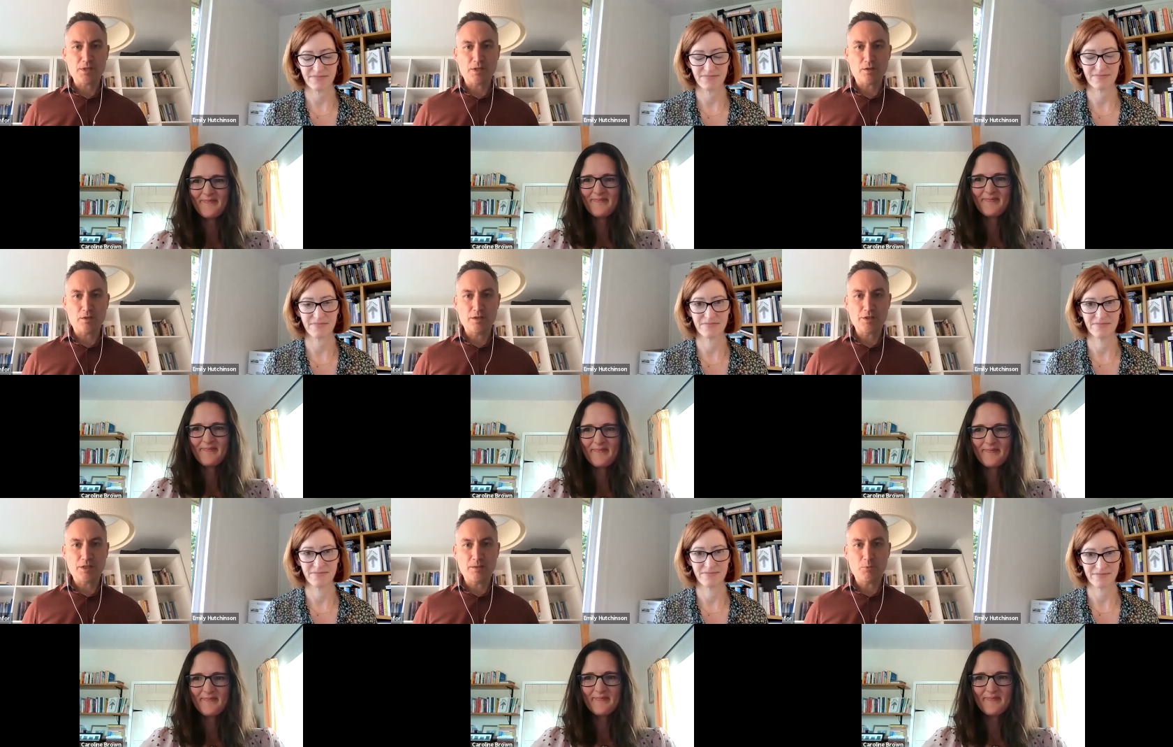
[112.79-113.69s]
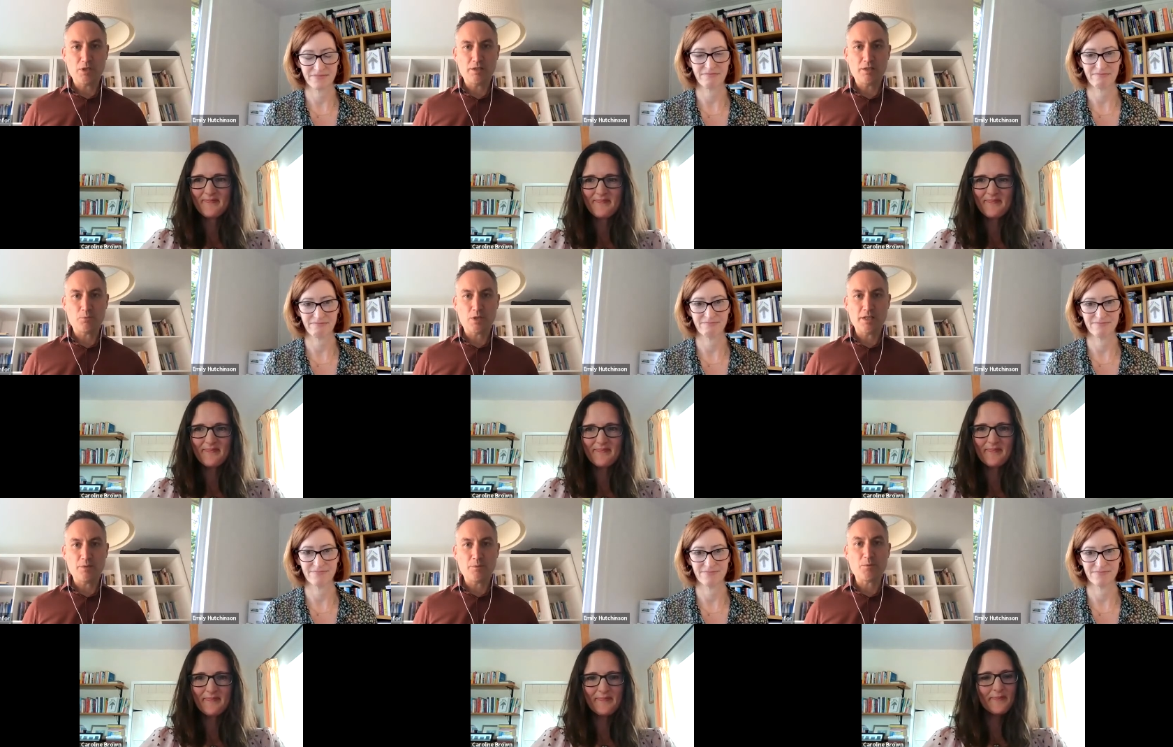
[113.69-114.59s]
Speaker 1: psychology and why why
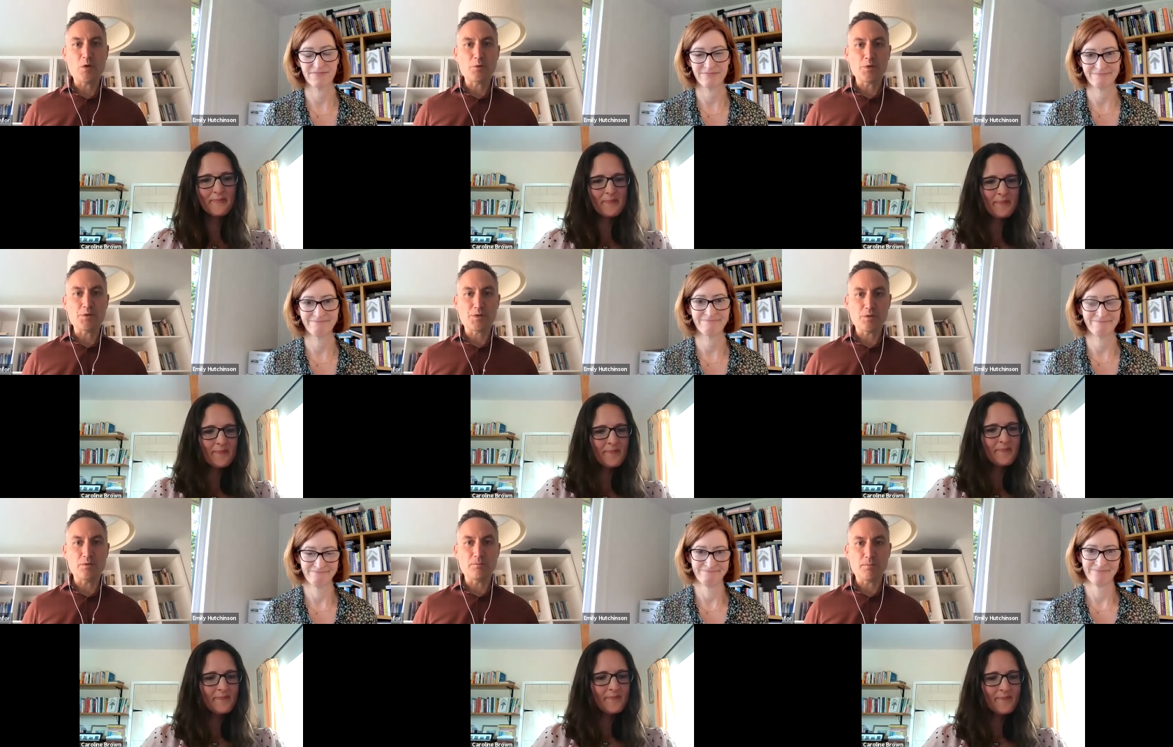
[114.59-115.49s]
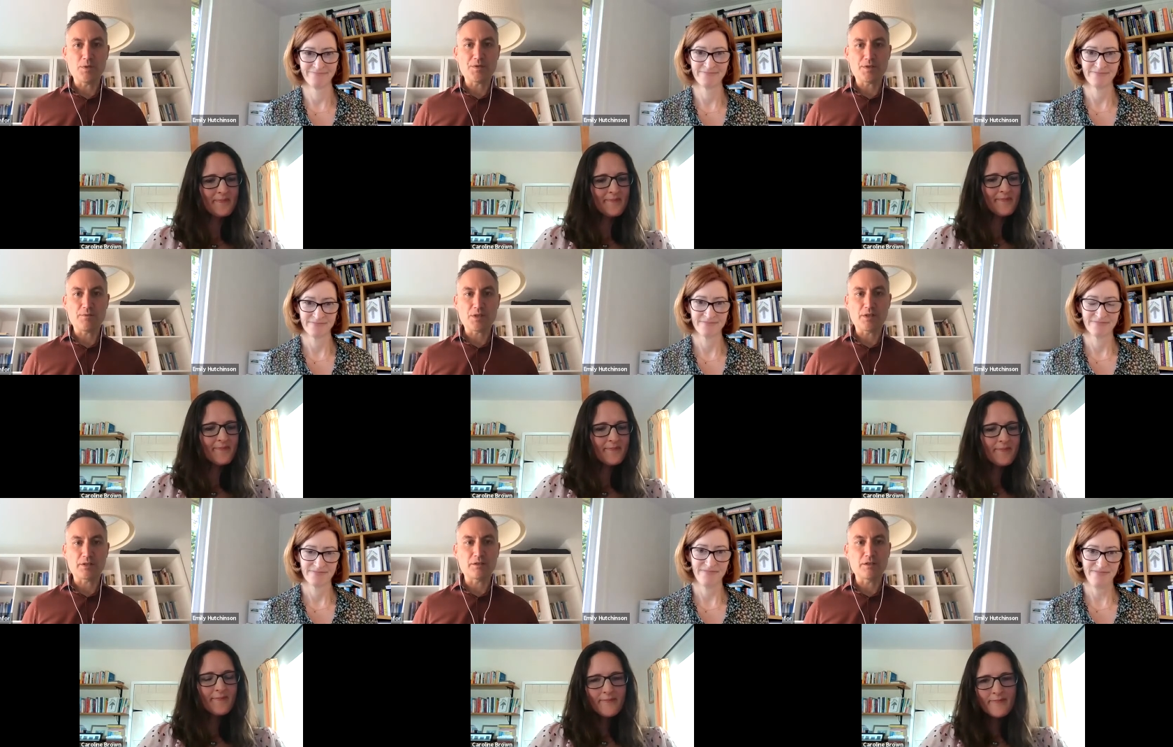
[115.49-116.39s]
you focused on positive
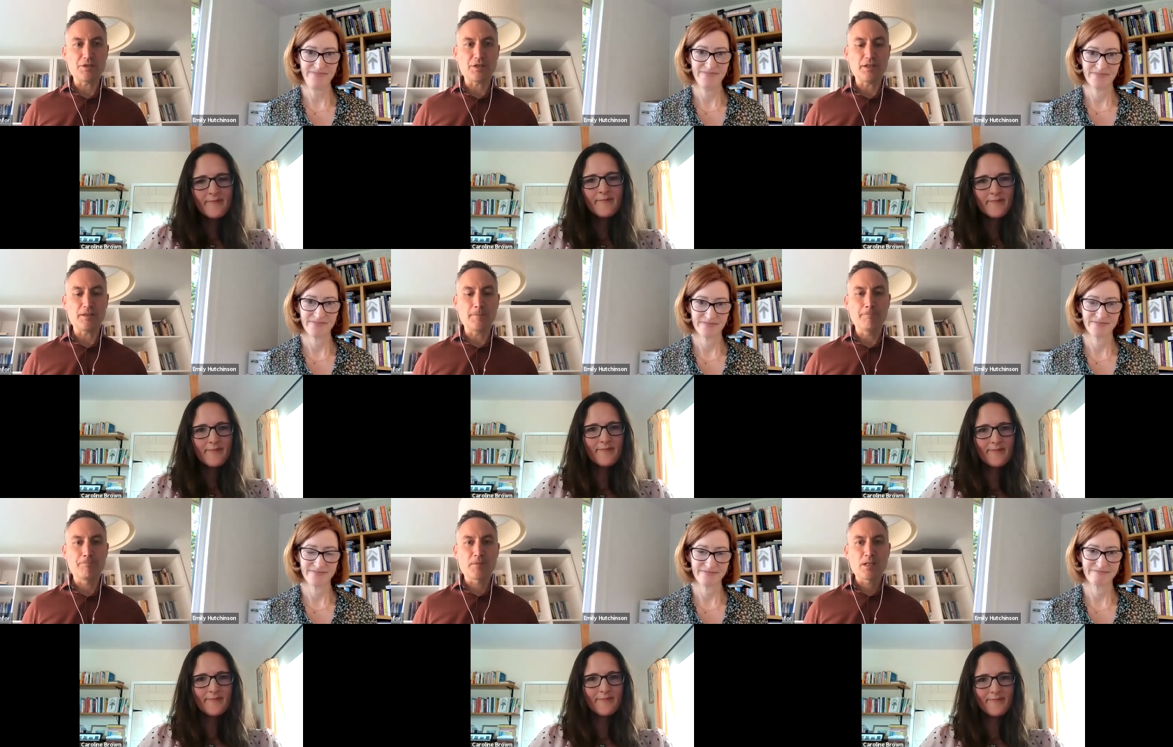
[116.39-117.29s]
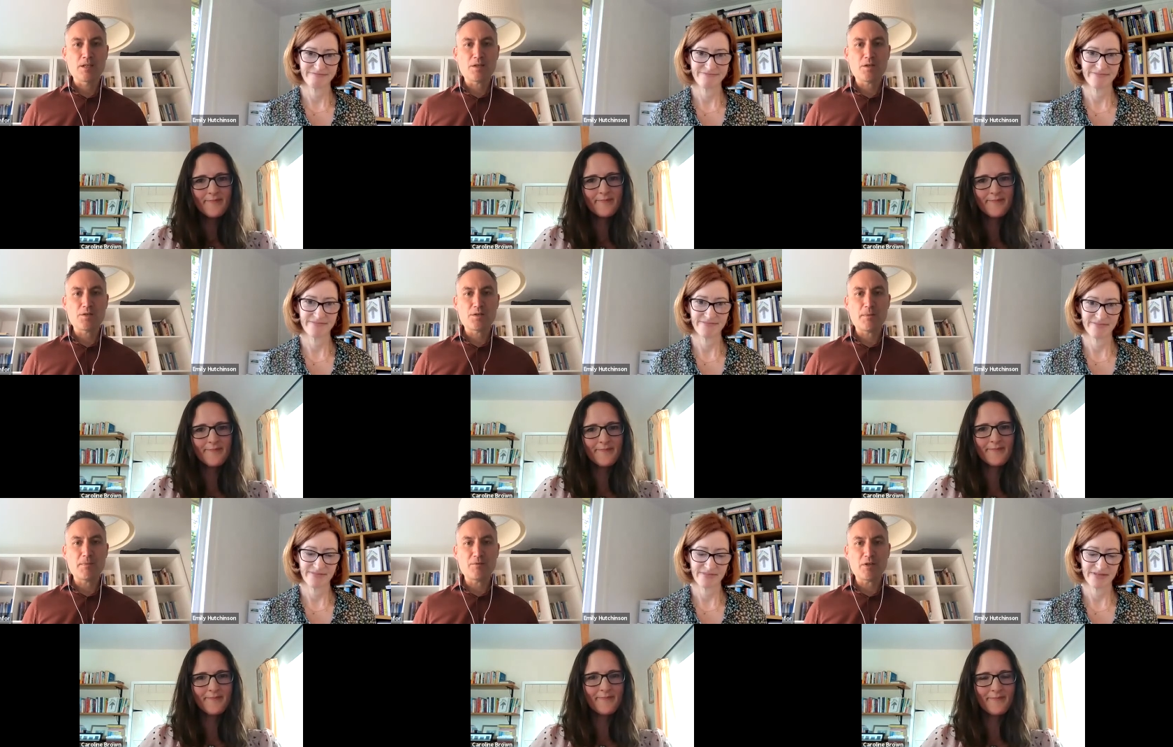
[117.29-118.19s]
psychology. So, so
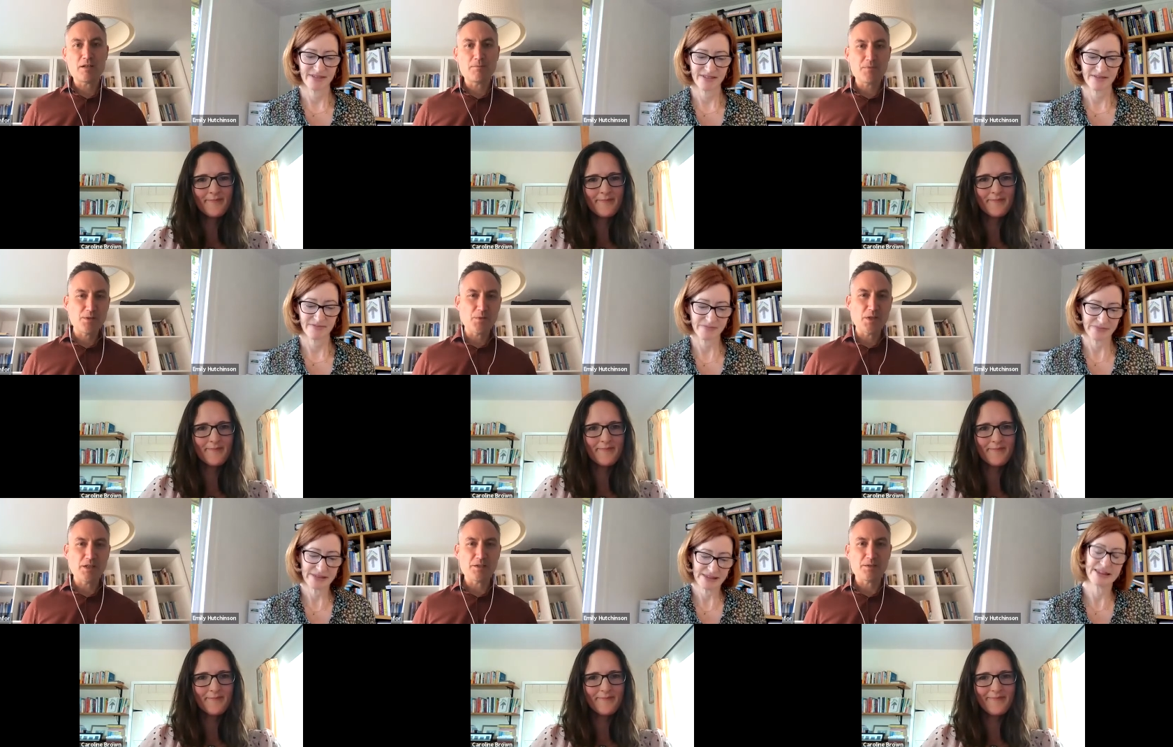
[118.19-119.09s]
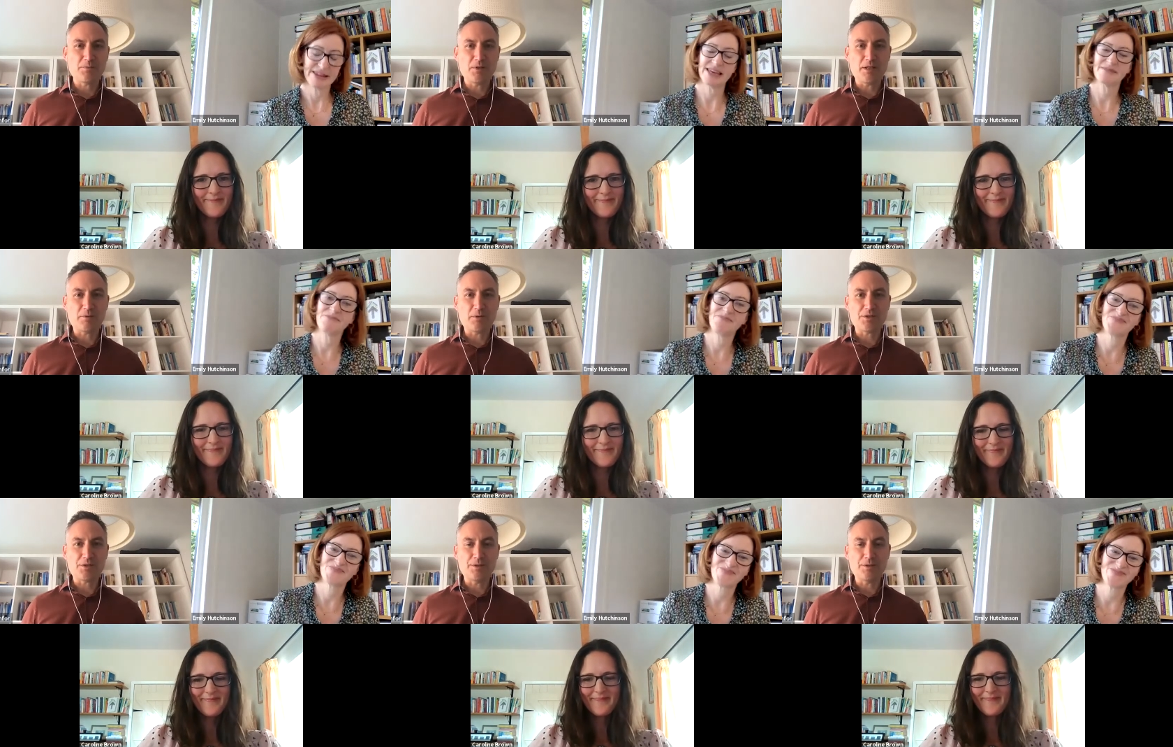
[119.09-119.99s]
Emily, if I come to you first with that
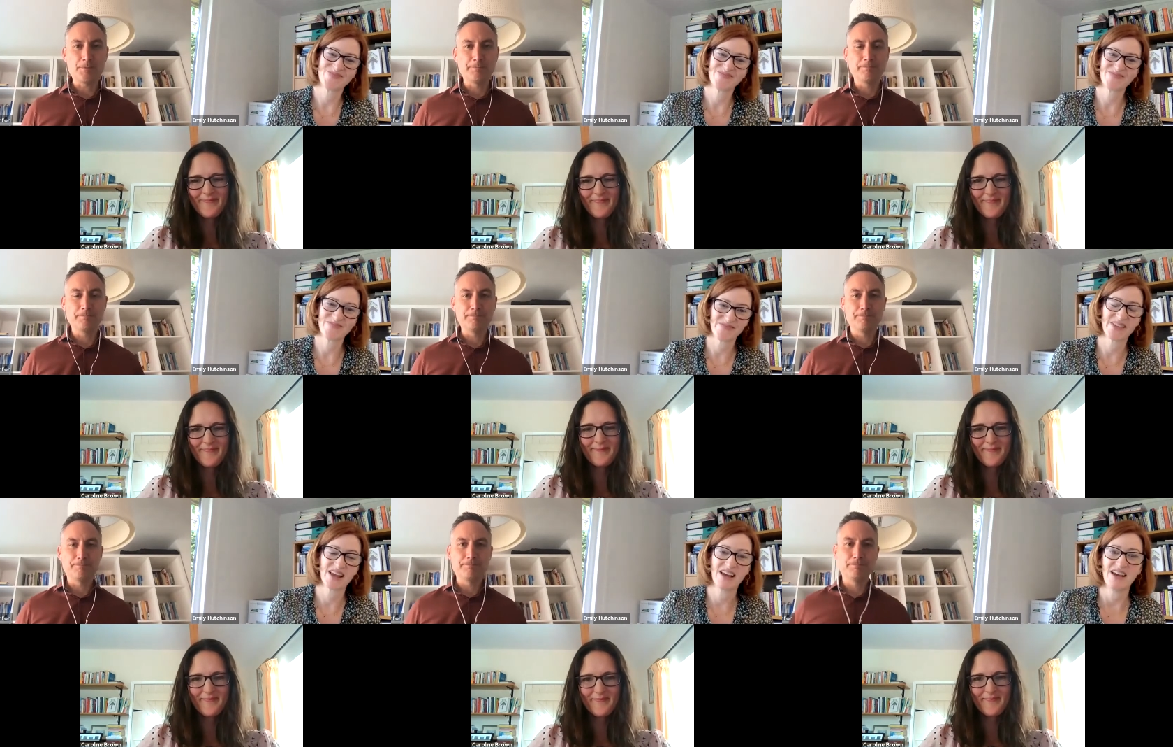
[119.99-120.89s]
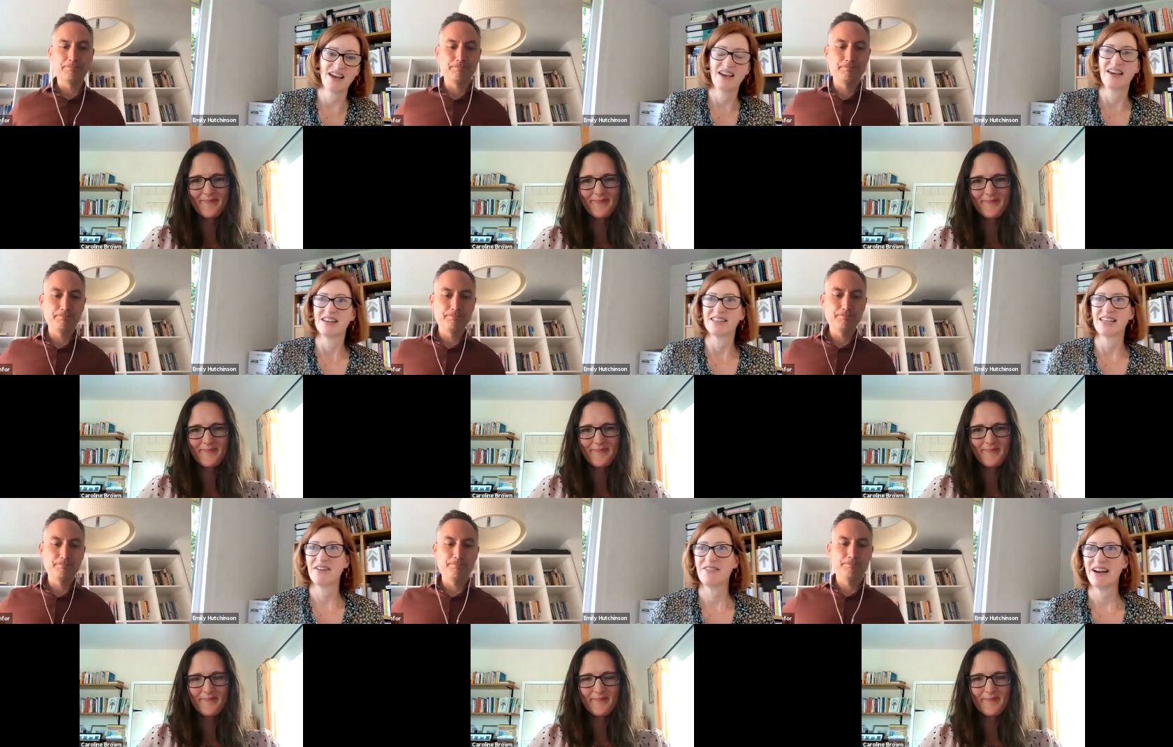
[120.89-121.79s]
question.
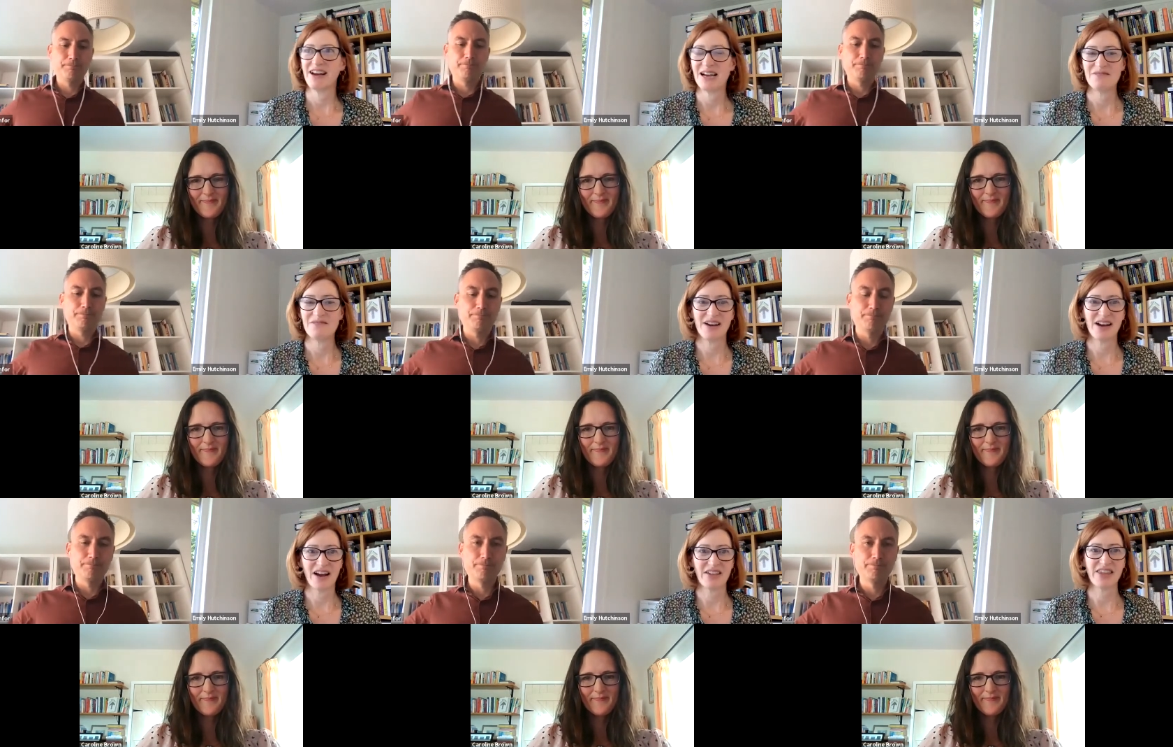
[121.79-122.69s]
Speaker 2: So um, I